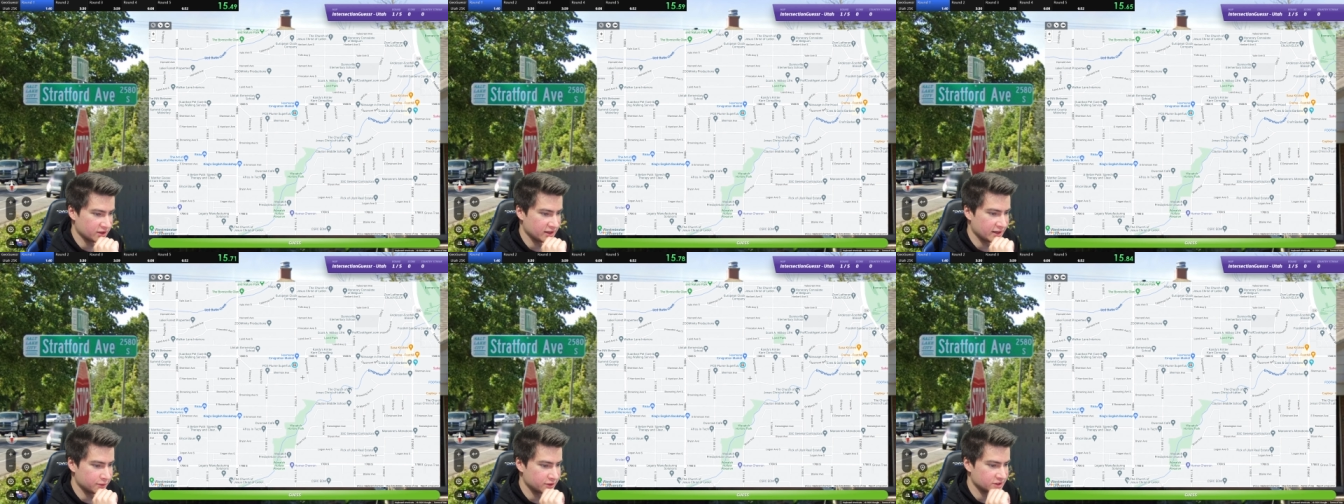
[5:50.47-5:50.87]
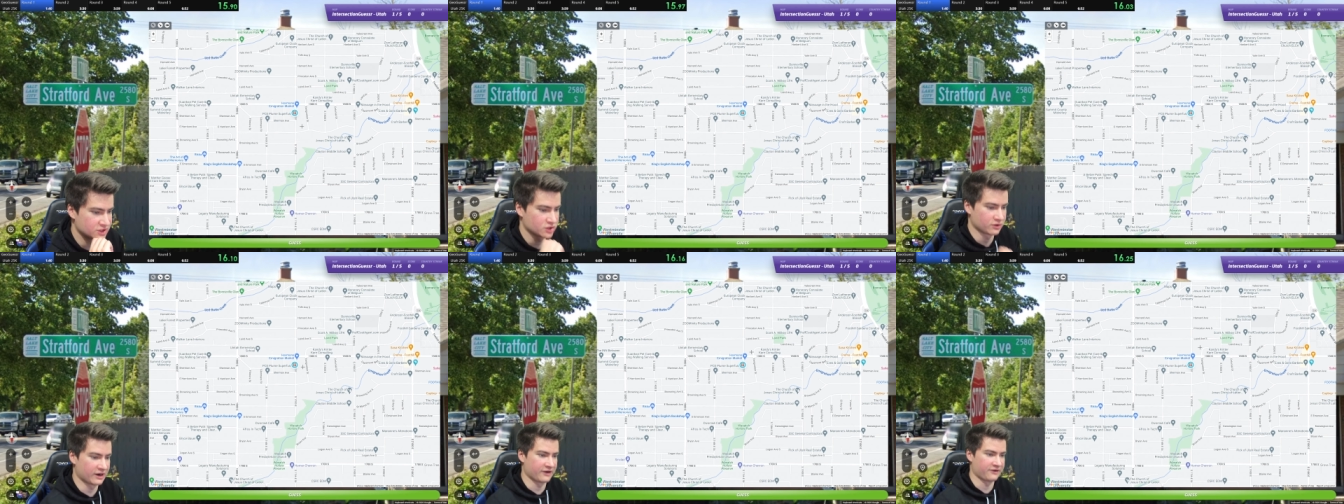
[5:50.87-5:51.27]
Okay, now we need
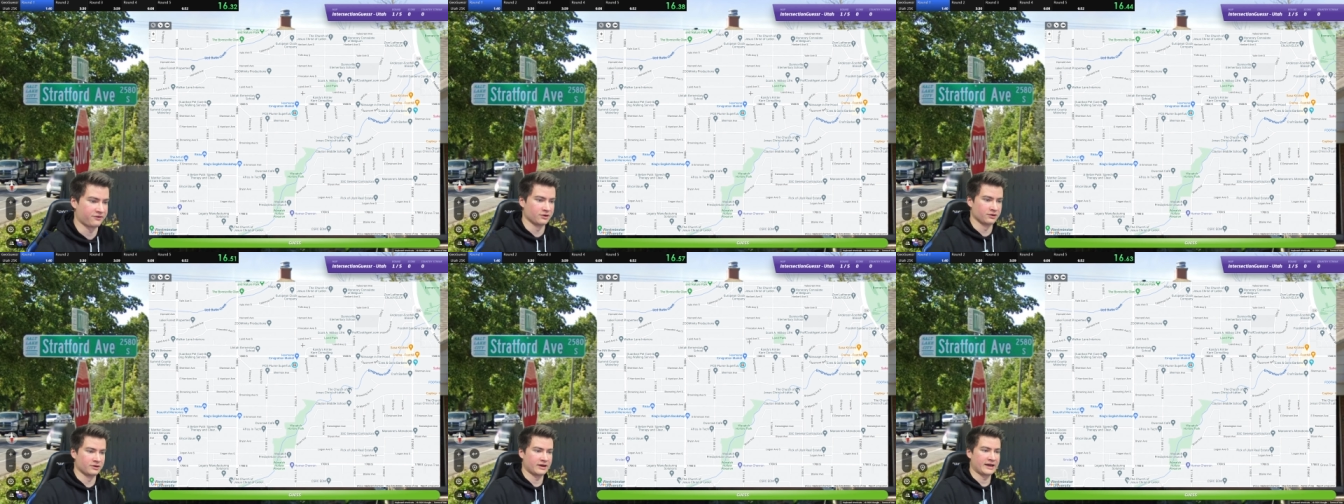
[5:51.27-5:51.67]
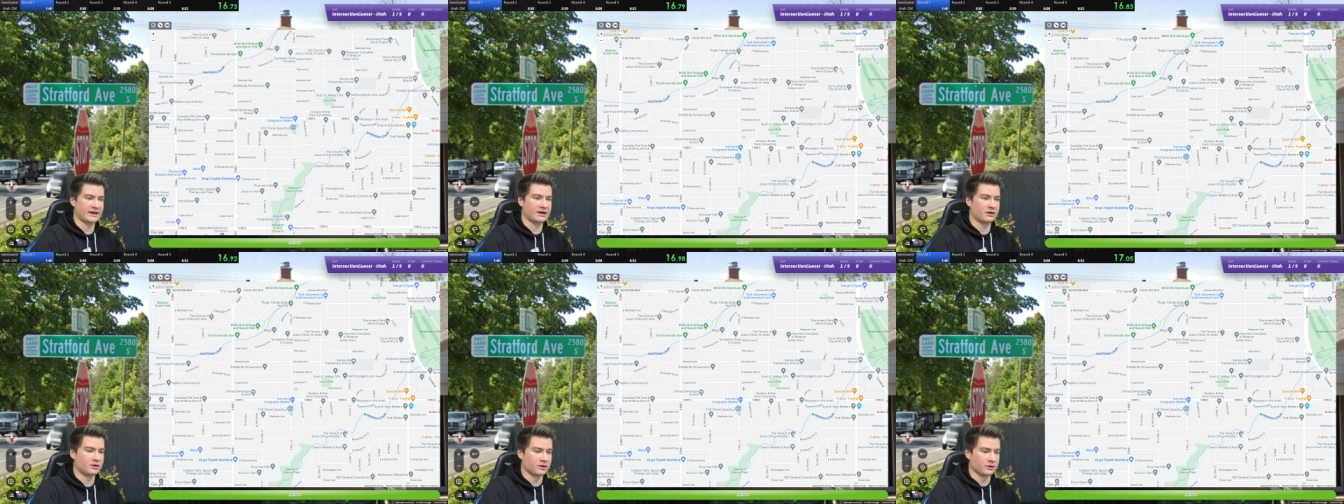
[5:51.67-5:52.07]
Stratford.
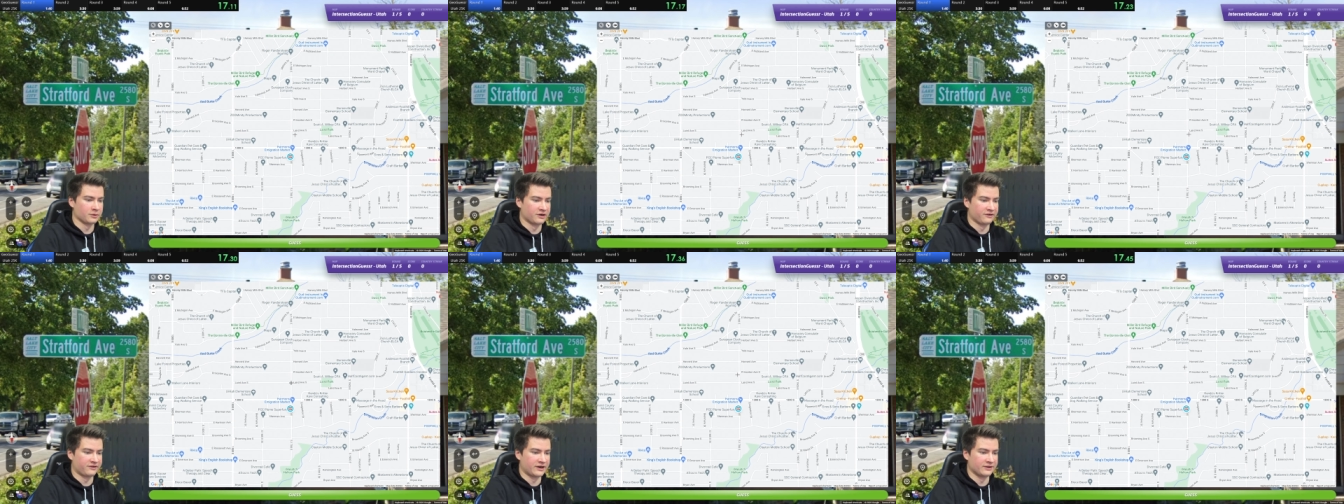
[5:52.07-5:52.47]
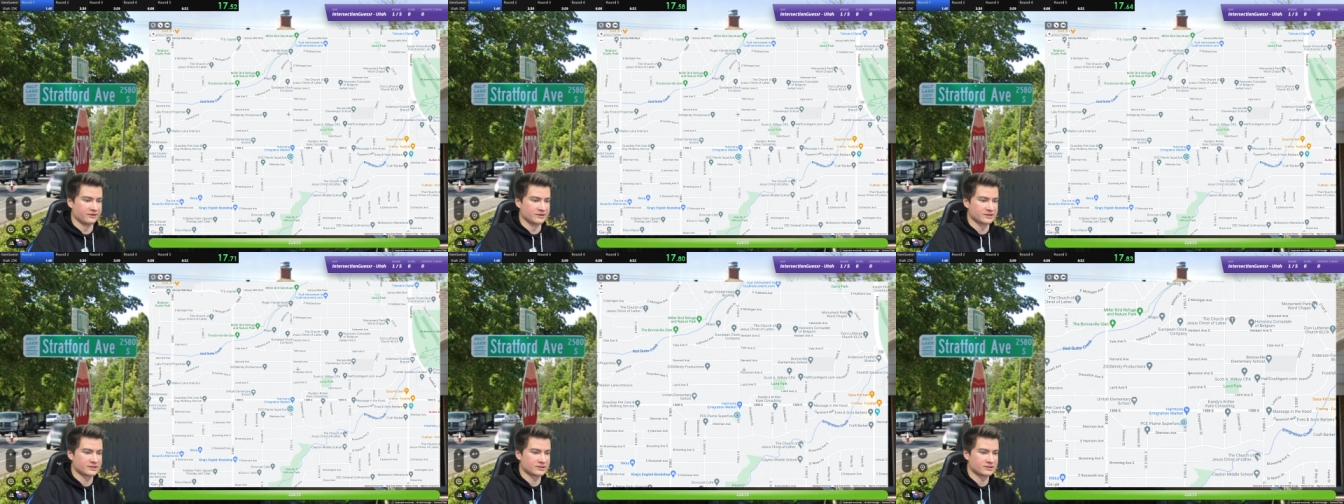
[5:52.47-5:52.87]
How are we going to find
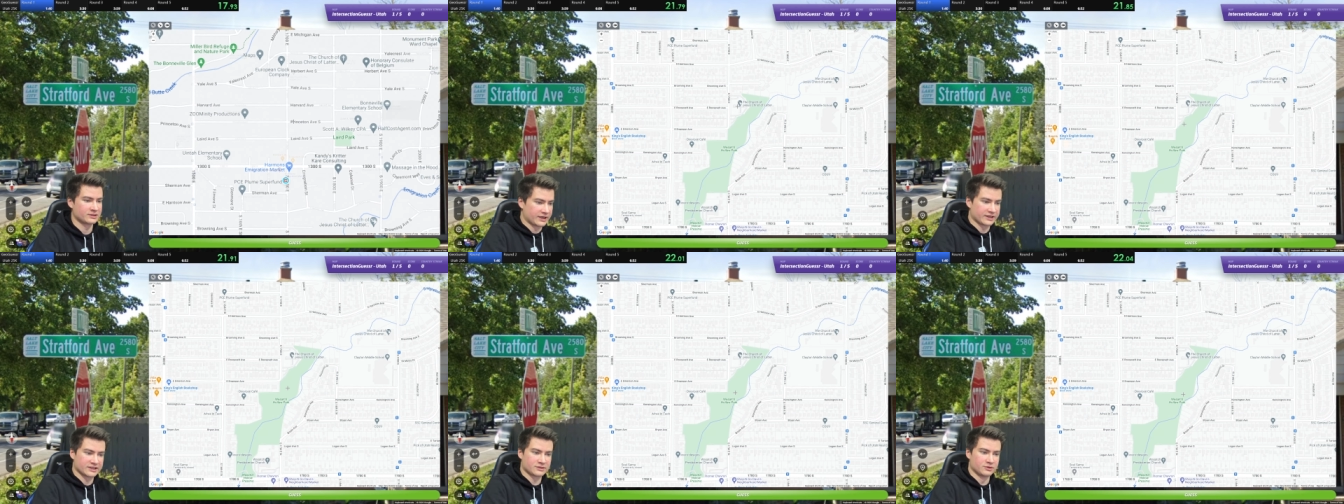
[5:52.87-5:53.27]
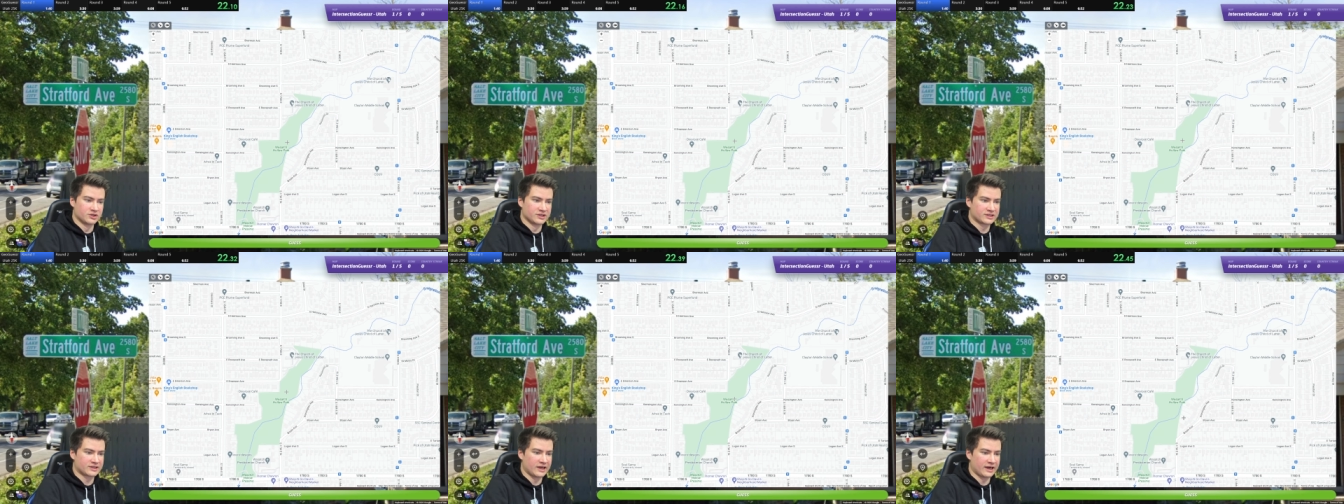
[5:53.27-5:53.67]
this? I guess we
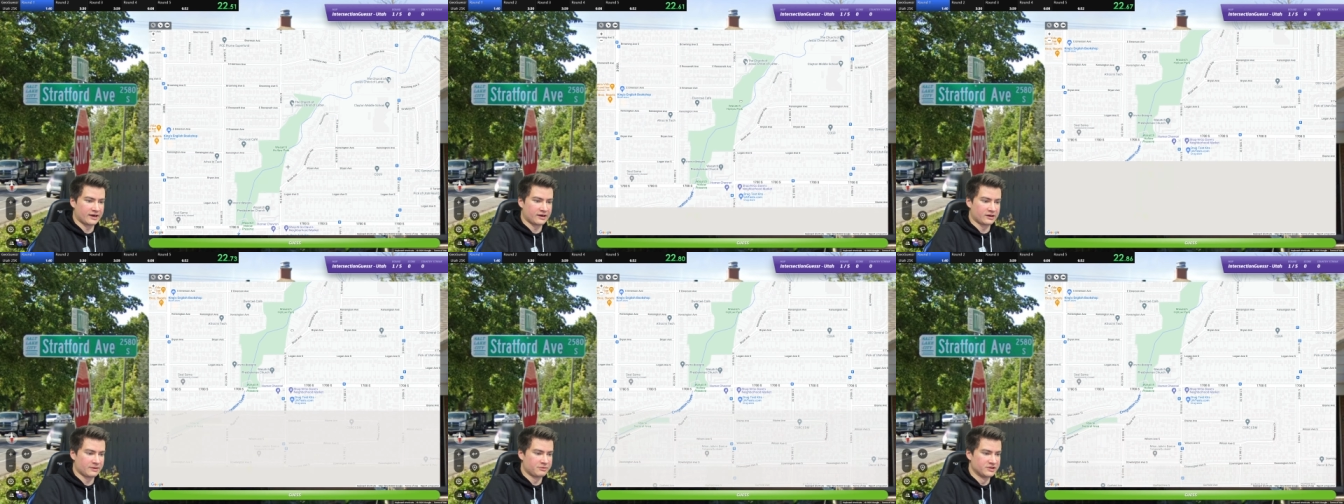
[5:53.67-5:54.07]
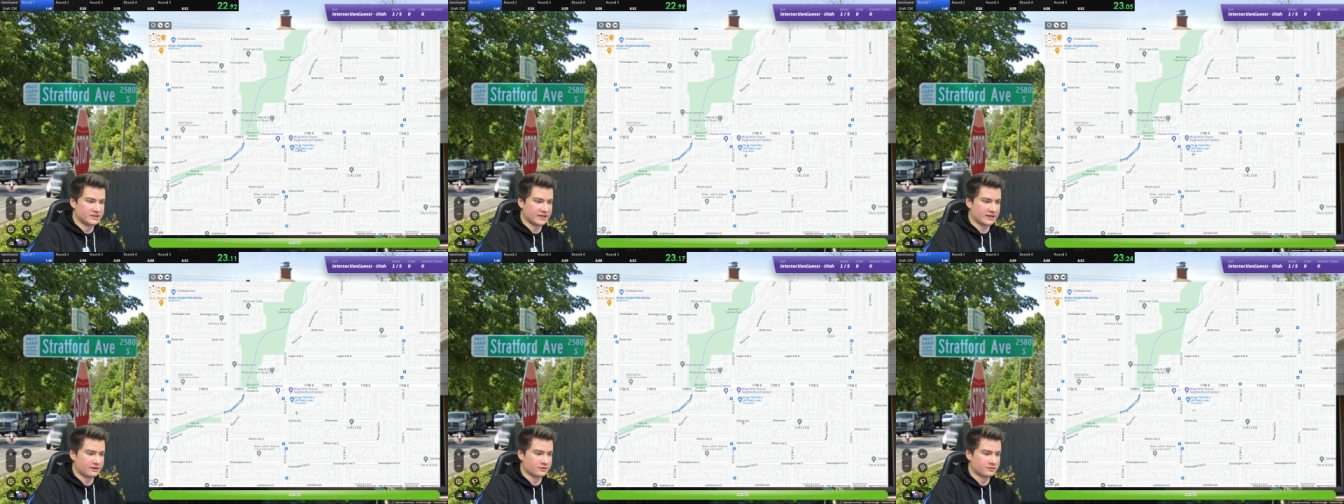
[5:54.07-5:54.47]
just scan it up and
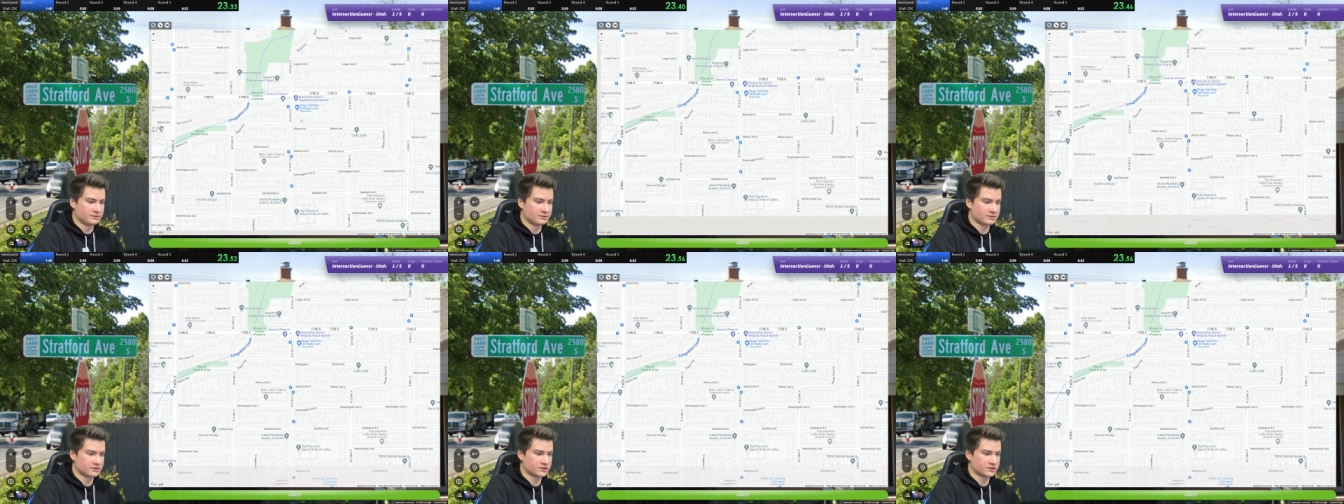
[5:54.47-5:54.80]
down.